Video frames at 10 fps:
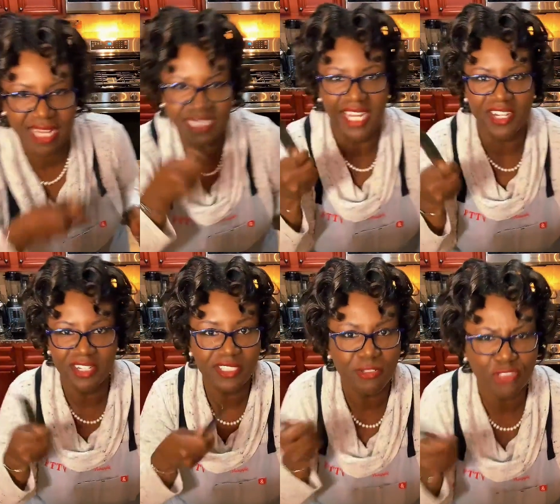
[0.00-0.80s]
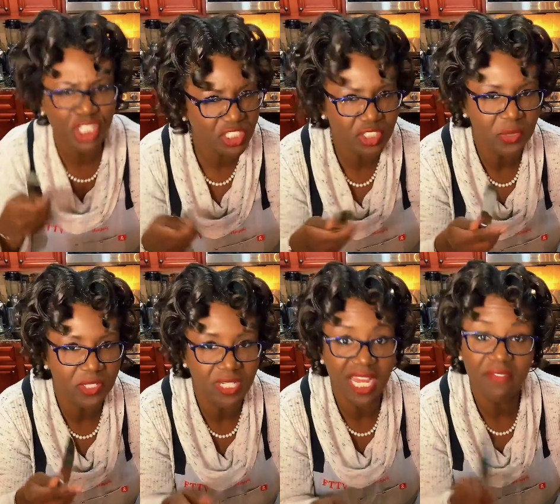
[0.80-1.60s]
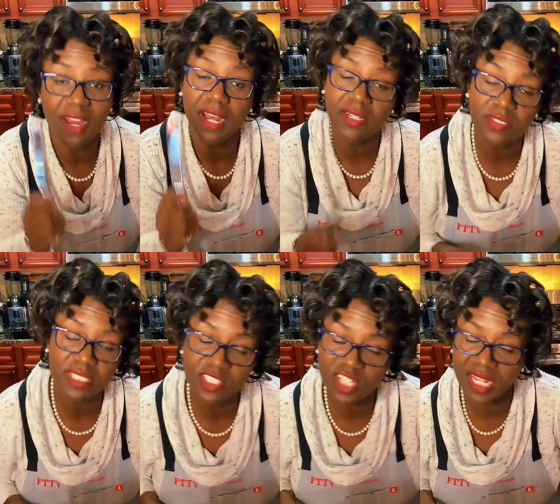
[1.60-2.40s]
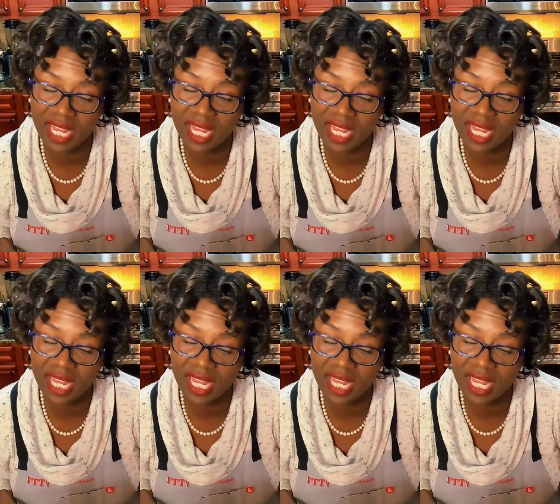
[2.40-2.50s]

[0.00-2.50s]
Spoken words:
That's not good. Don't gesture with your knife. I also teach